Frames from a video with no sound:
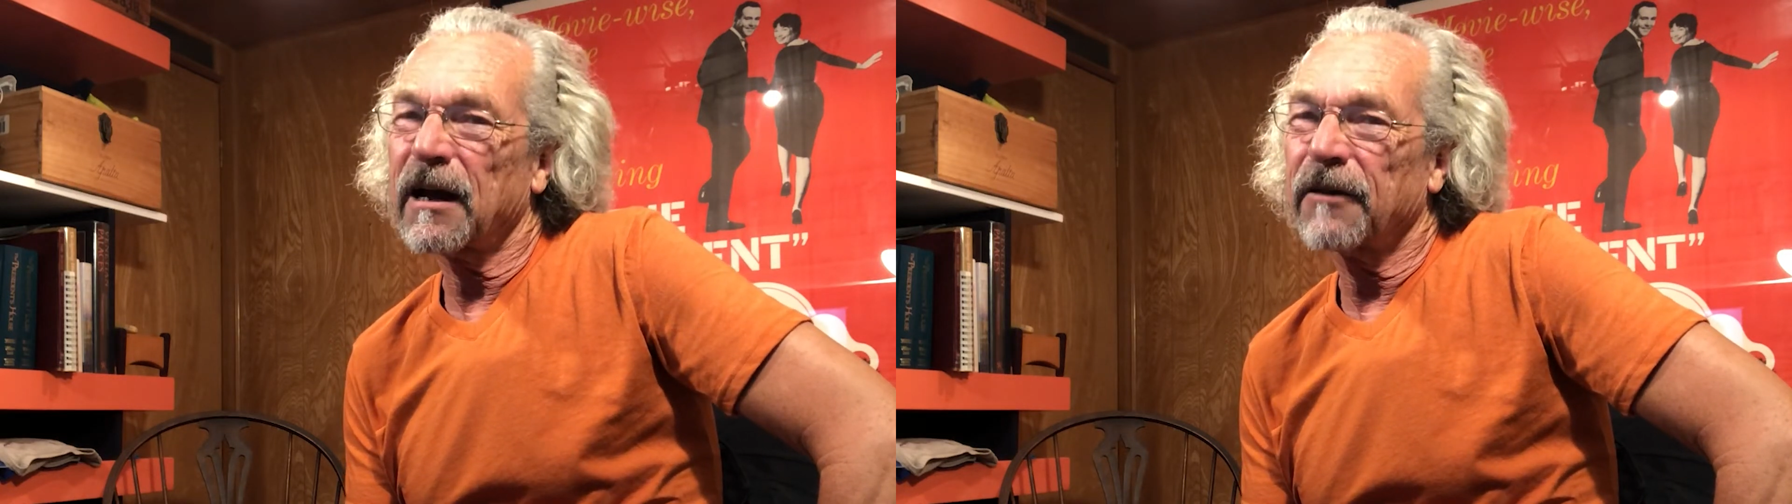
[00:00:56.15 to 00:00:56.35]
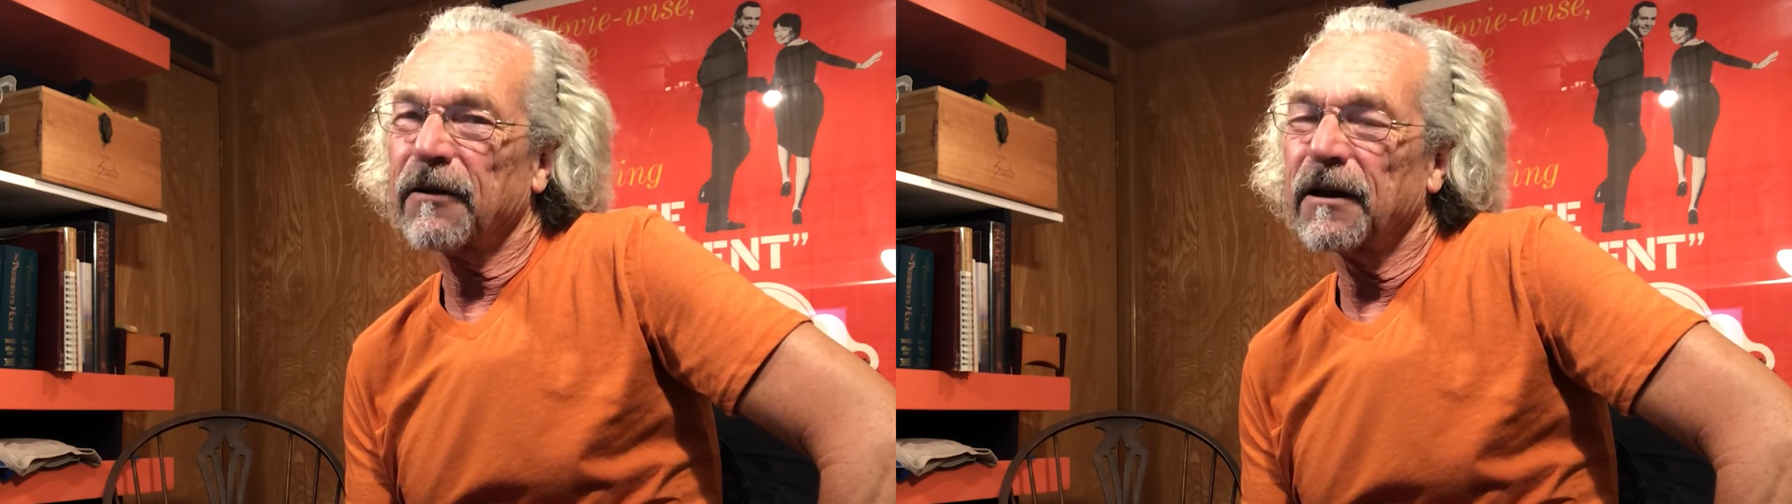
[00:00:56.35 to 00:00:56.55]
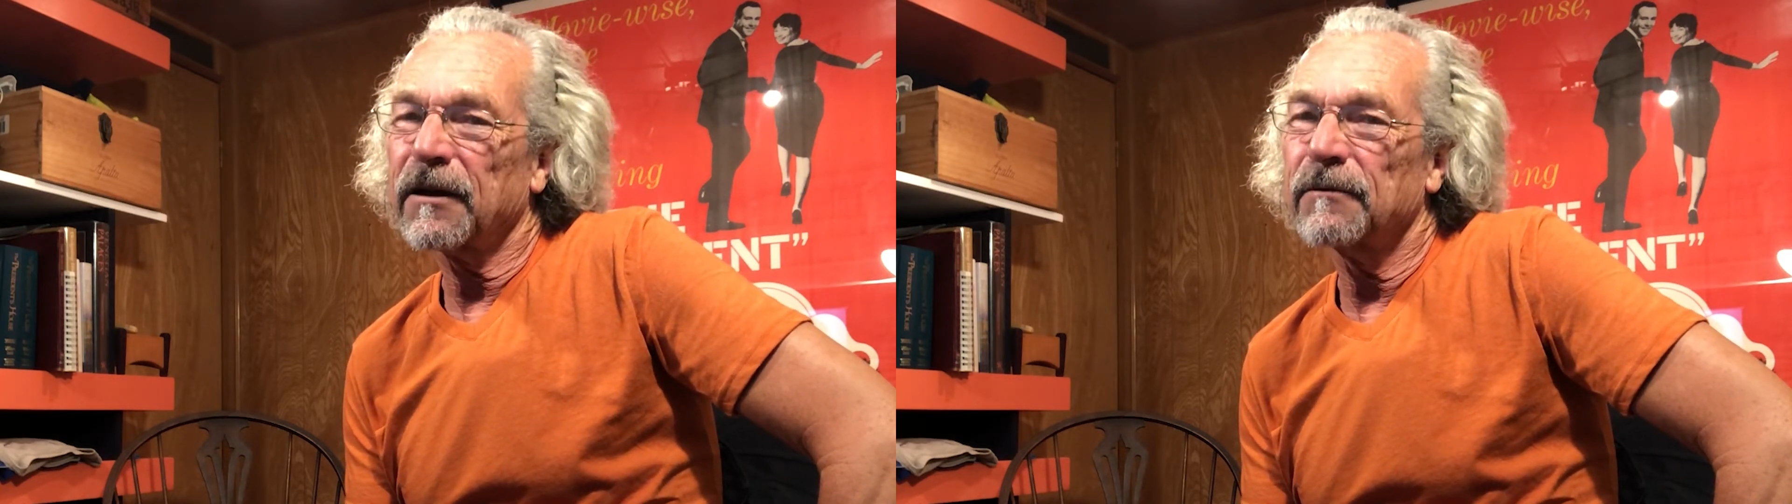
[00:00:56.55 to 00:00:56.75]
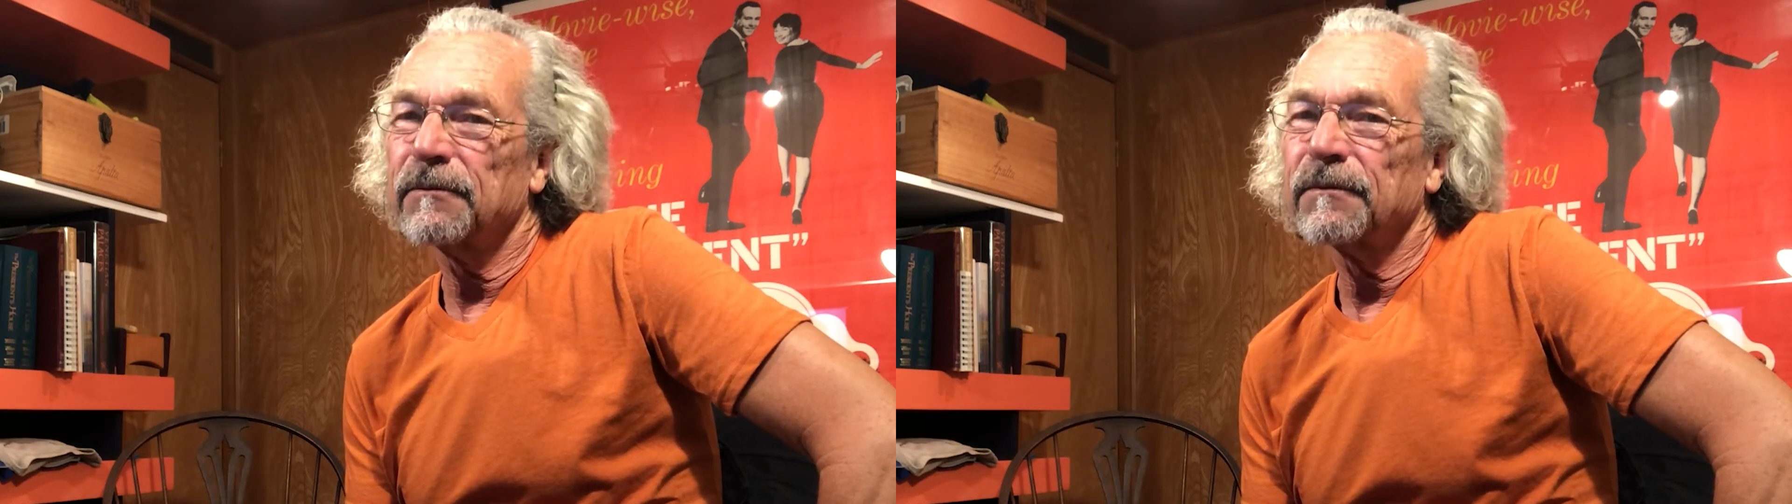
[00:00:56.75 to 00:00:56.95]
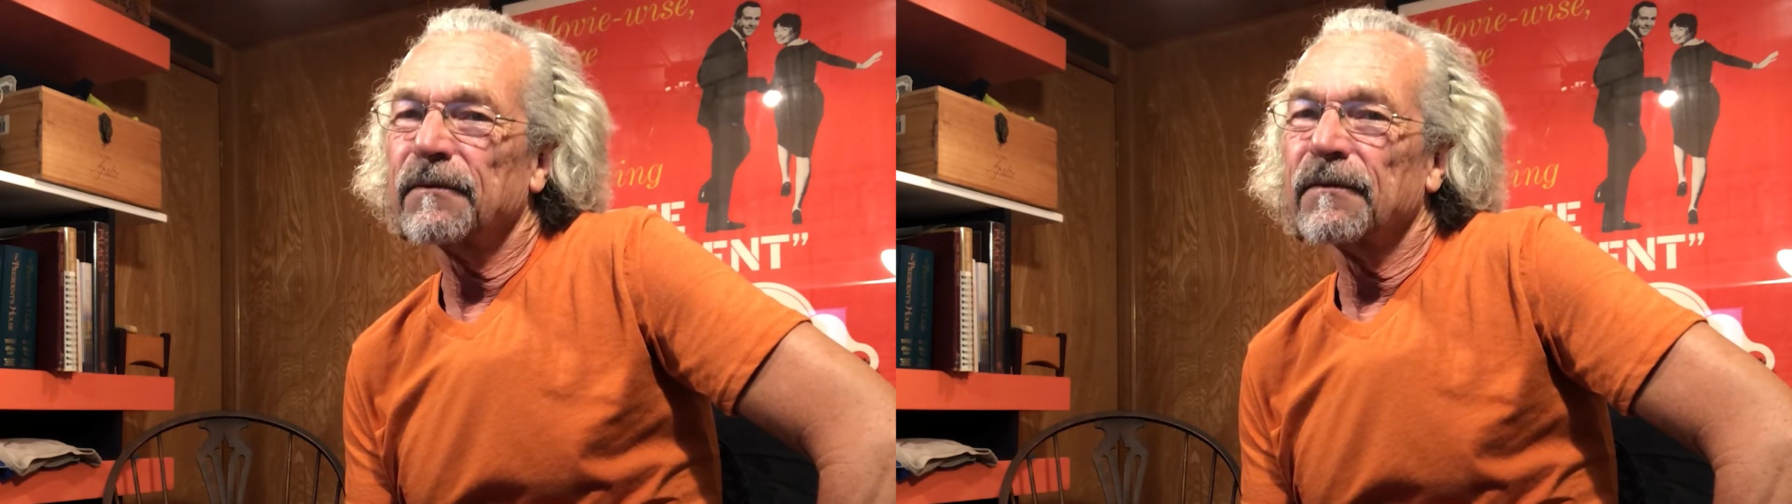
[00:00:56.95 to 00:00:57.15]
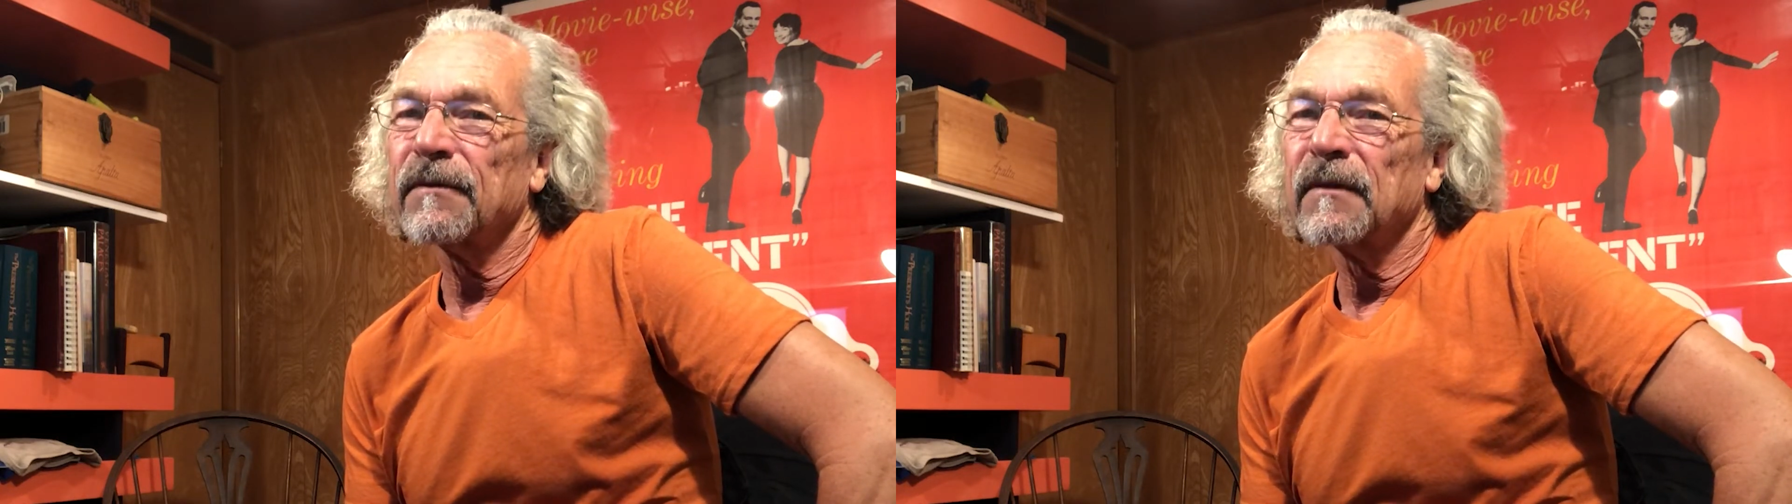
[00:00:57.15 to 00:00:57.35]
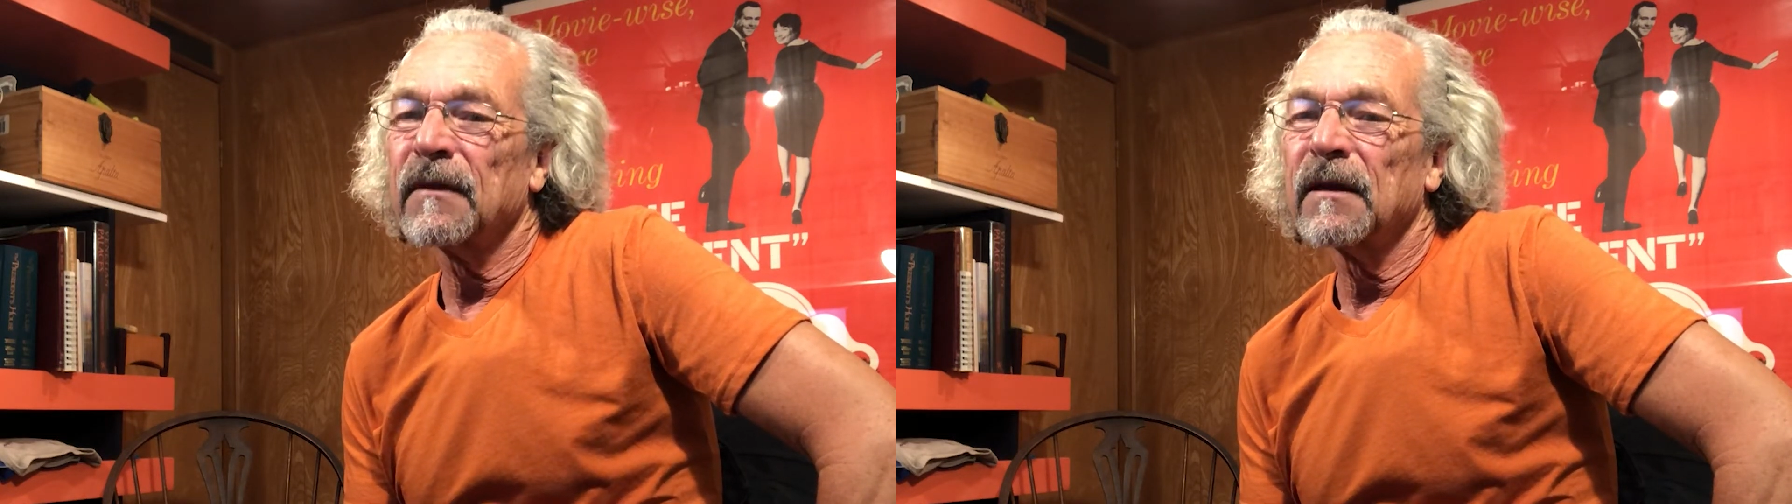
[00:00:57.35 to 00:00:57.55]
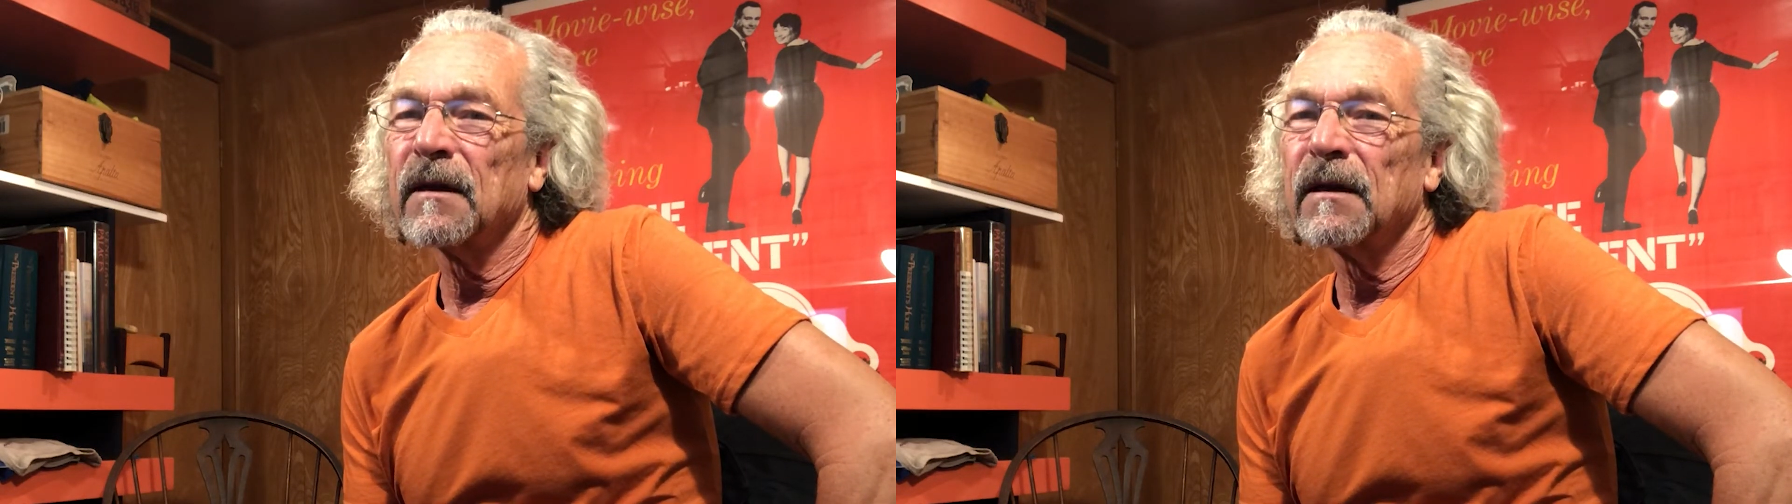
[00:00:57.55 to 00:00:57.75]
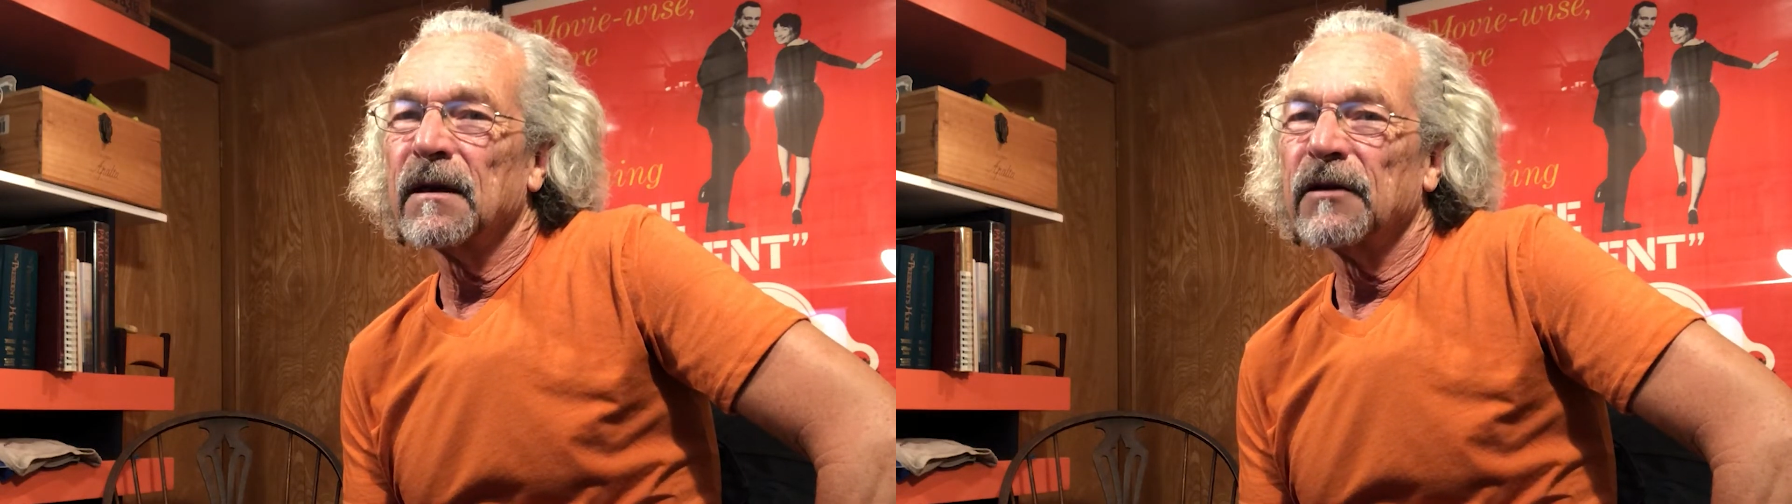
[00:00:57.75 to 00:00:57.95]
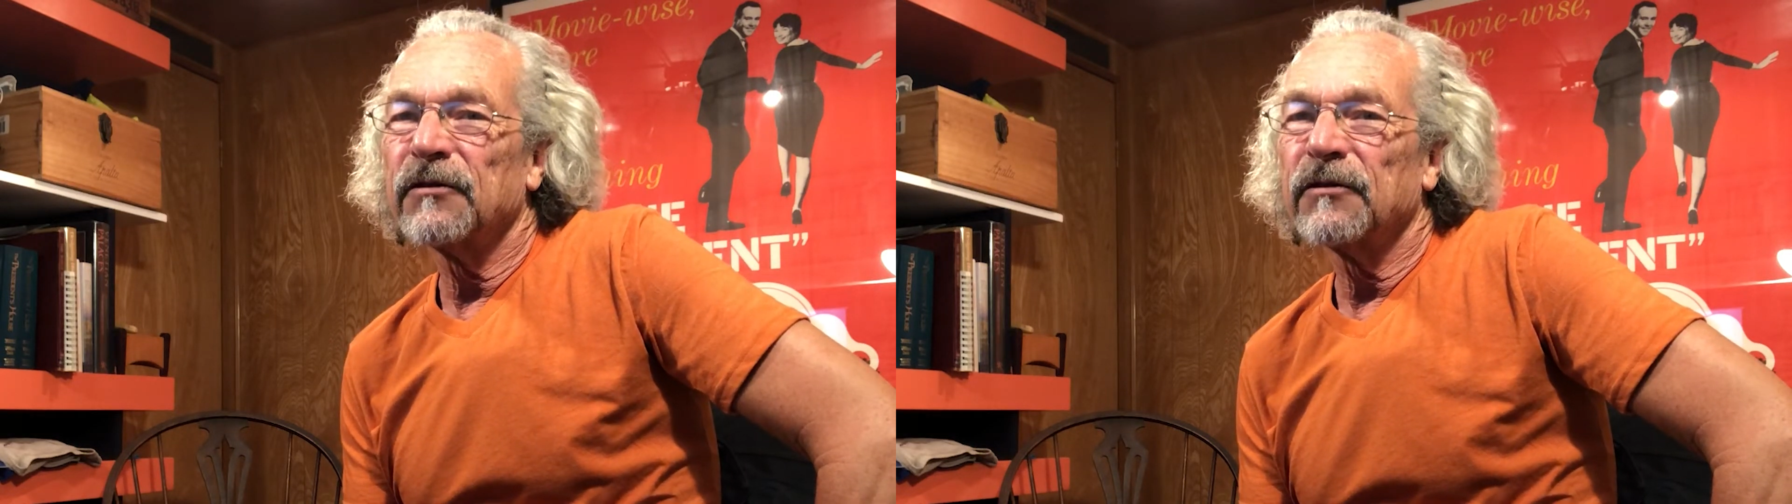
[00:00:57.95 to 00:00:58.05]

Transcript: I think. His